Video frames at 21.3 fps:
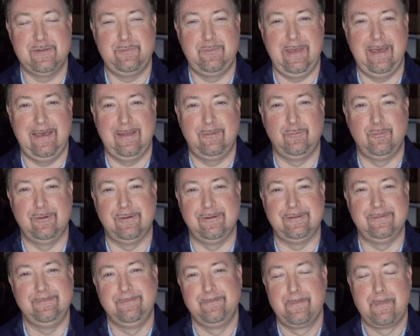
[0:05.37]
a bad
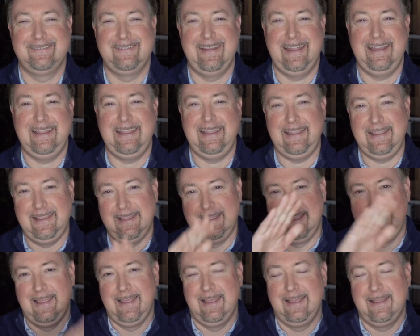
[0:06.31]
word. Ready,
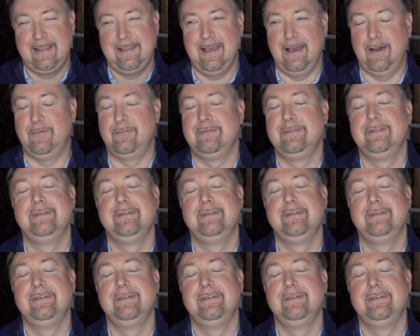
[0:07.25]
go.